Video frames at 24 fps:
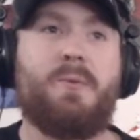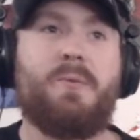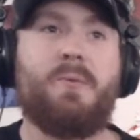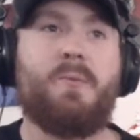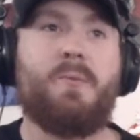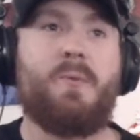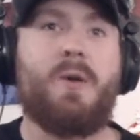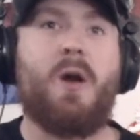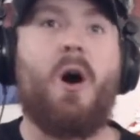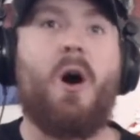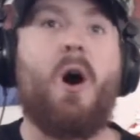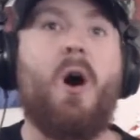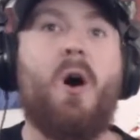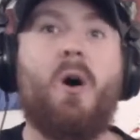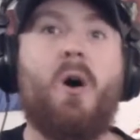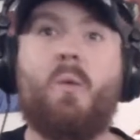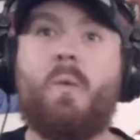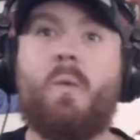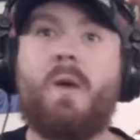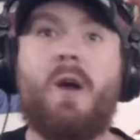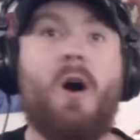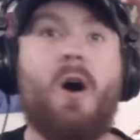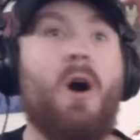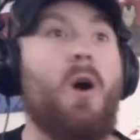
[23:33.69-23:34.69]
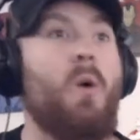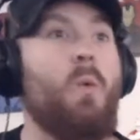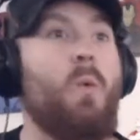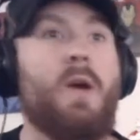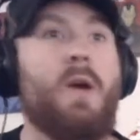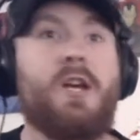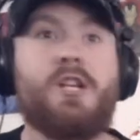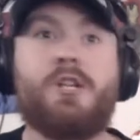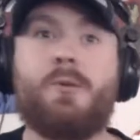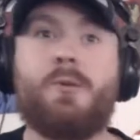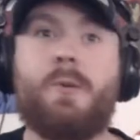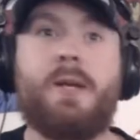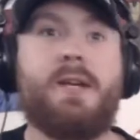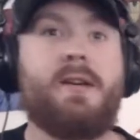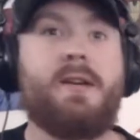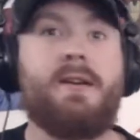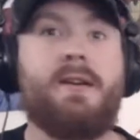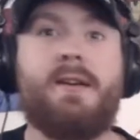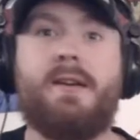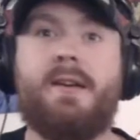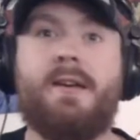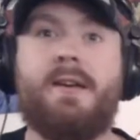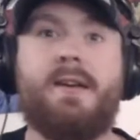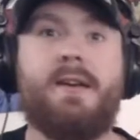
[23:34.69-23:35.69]
We all wish we
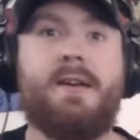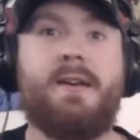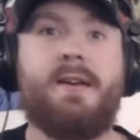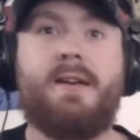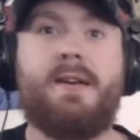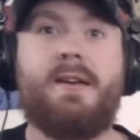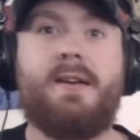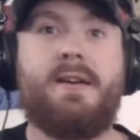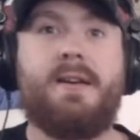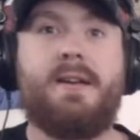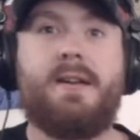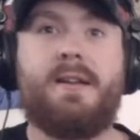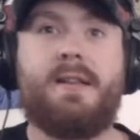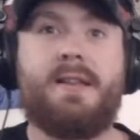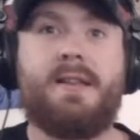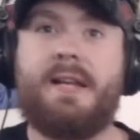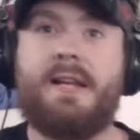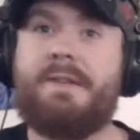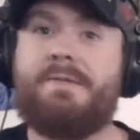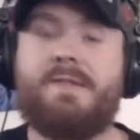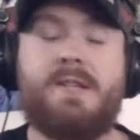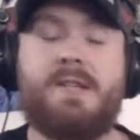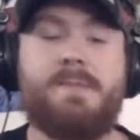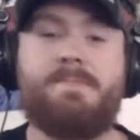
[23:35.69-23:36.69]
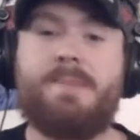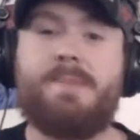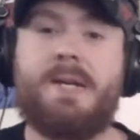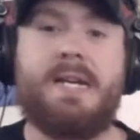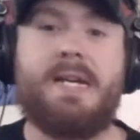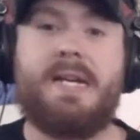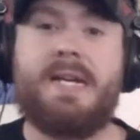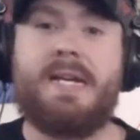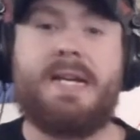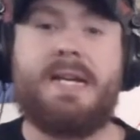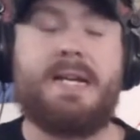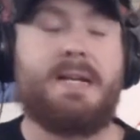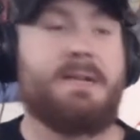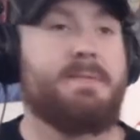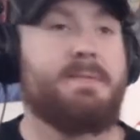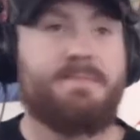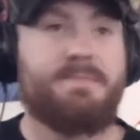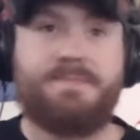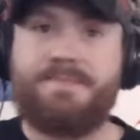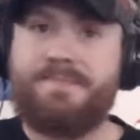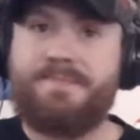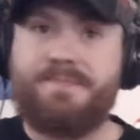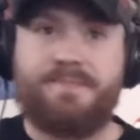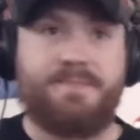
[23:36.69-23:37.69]
could live to be
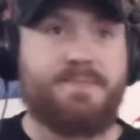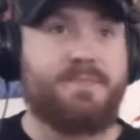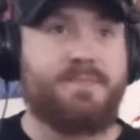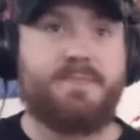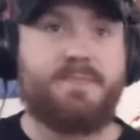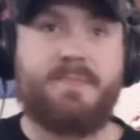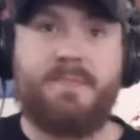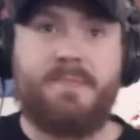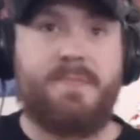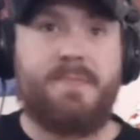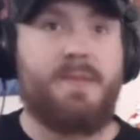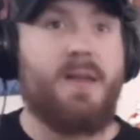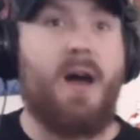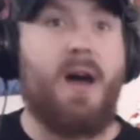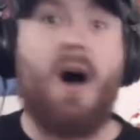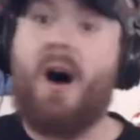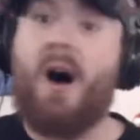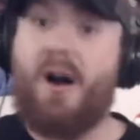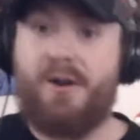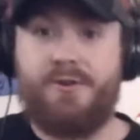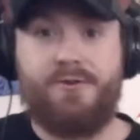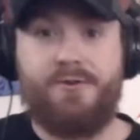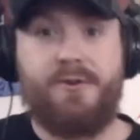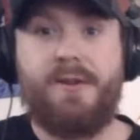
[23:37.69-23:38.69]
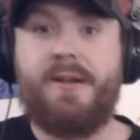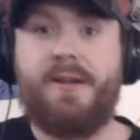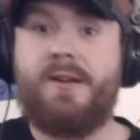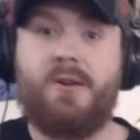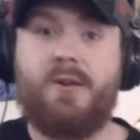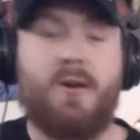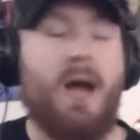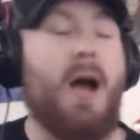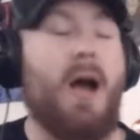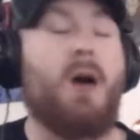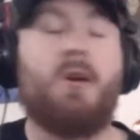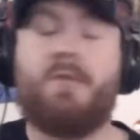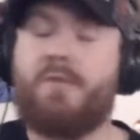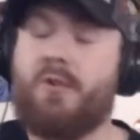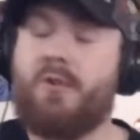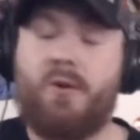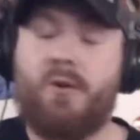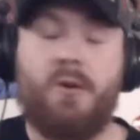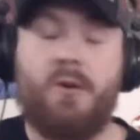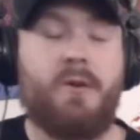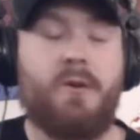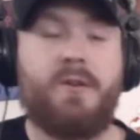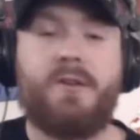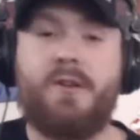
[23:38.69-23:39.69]
100 or however
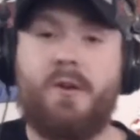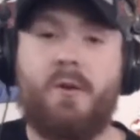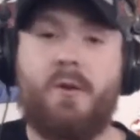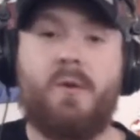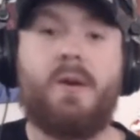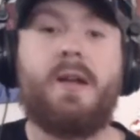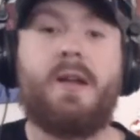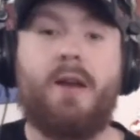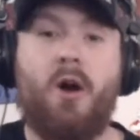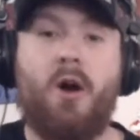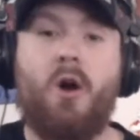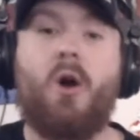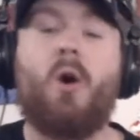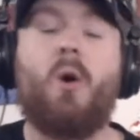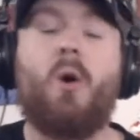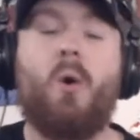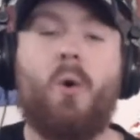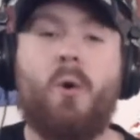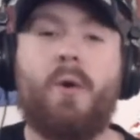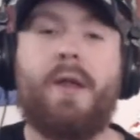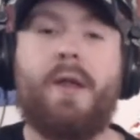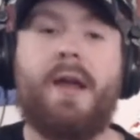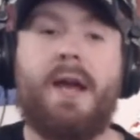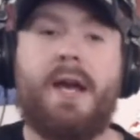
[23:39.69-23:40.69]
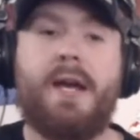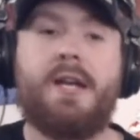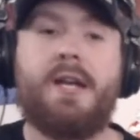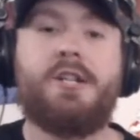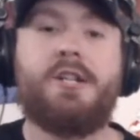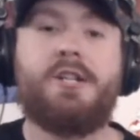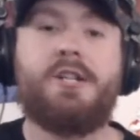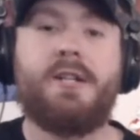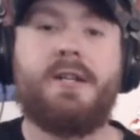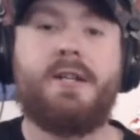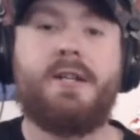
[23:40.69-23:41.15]
old, in our old age.